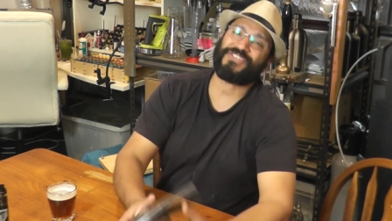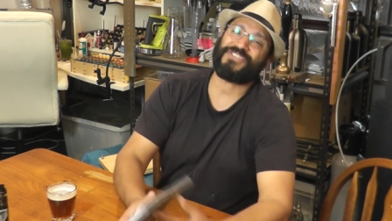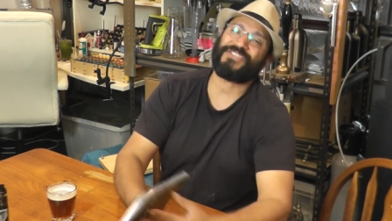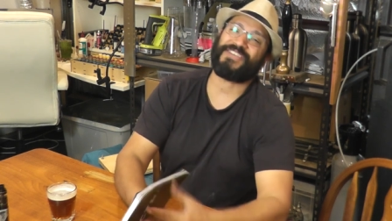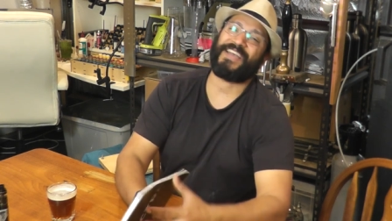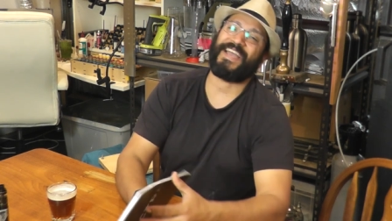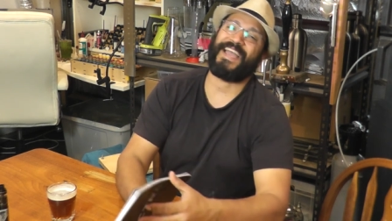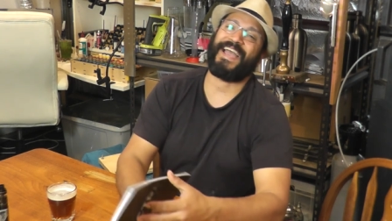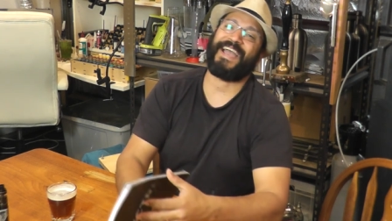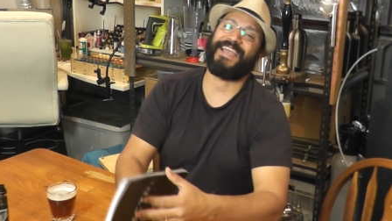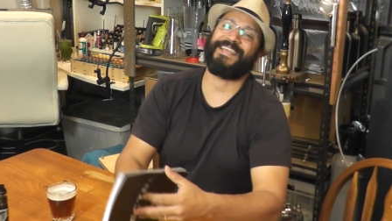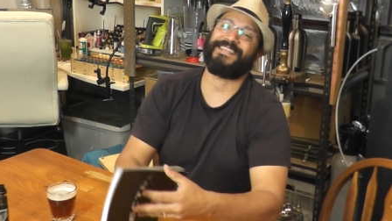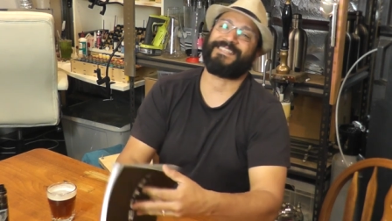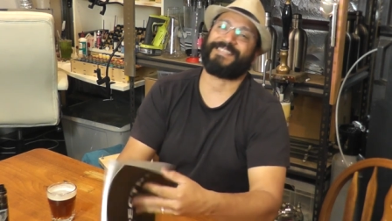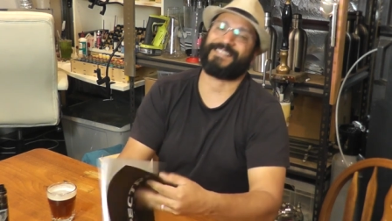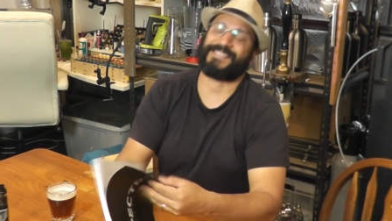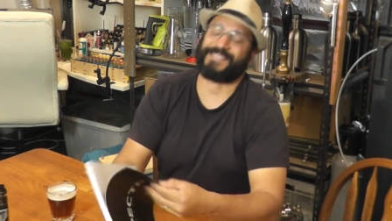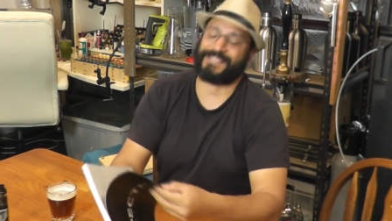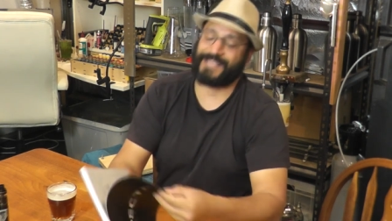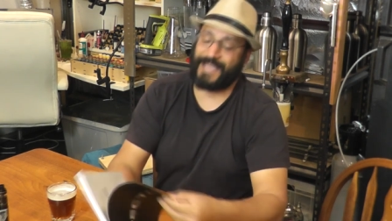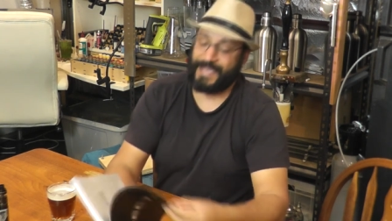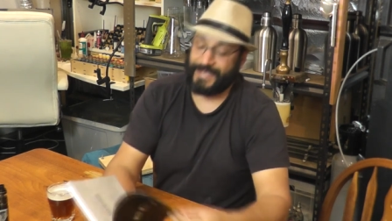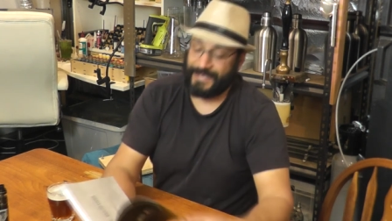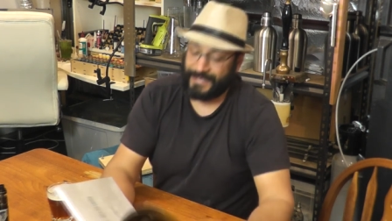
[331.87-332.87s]
as I hate to
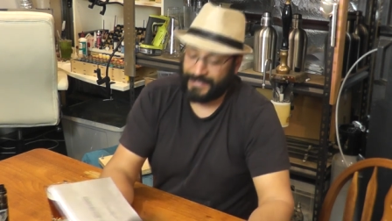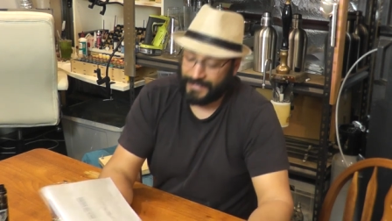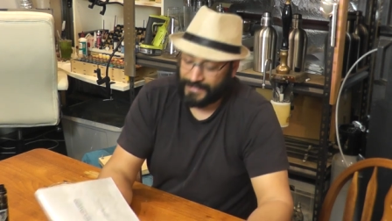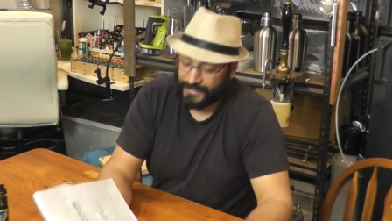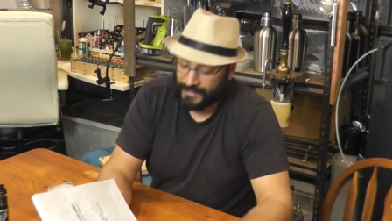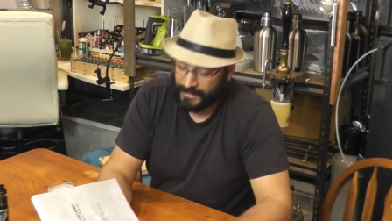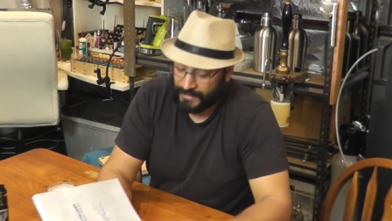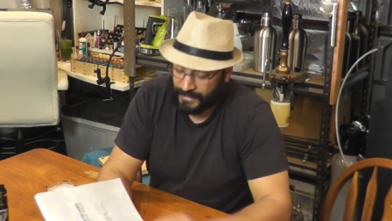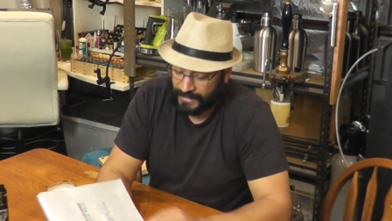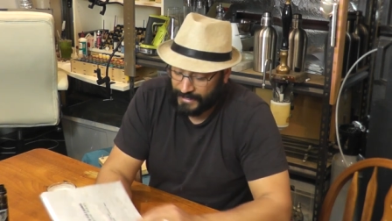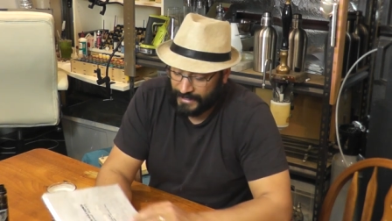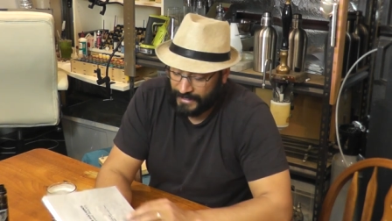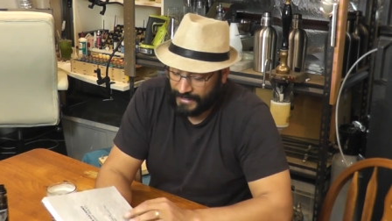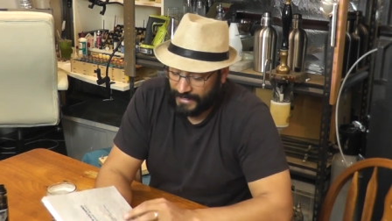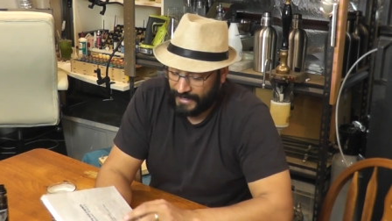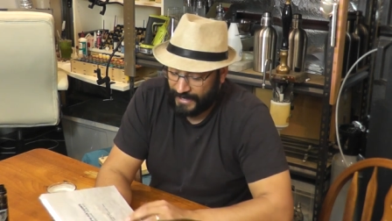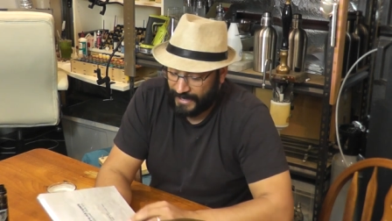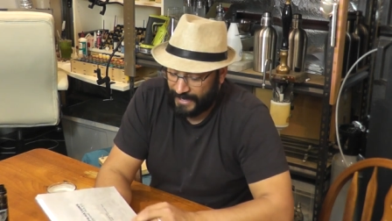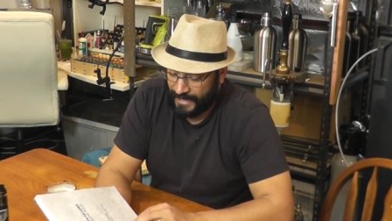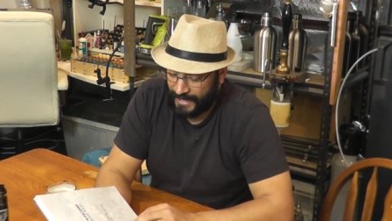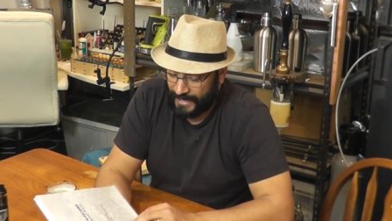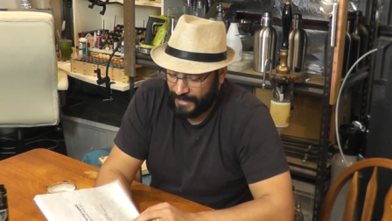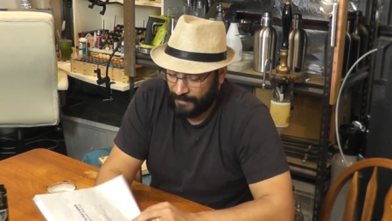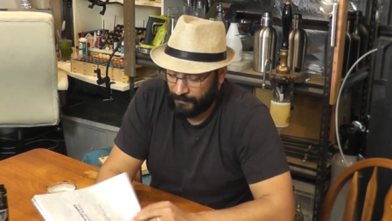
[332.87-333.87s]
say it,
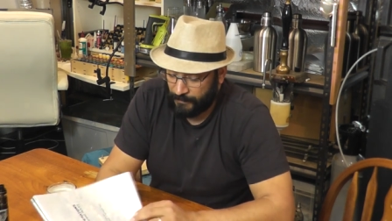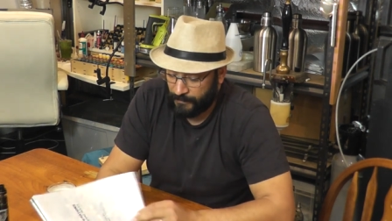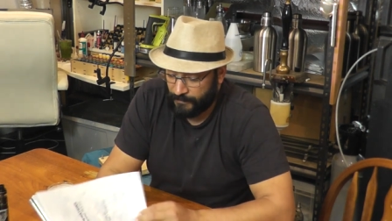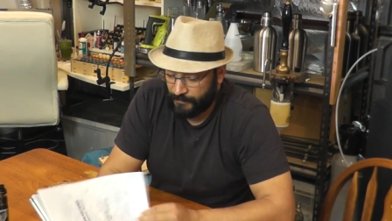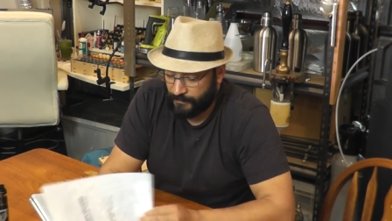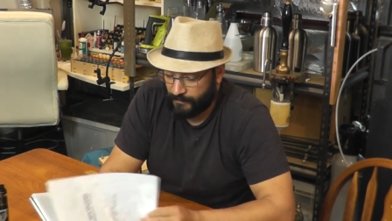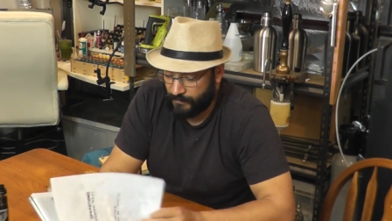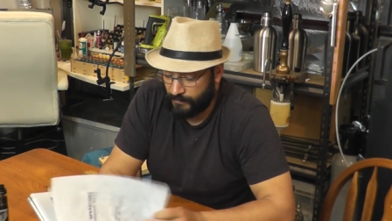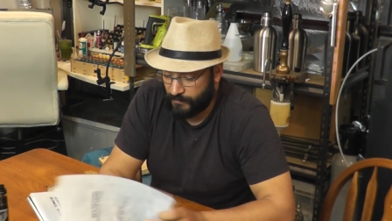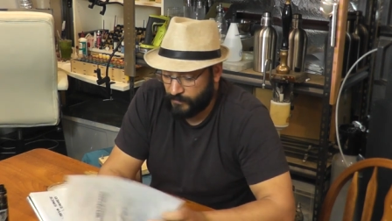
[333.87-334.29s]
um,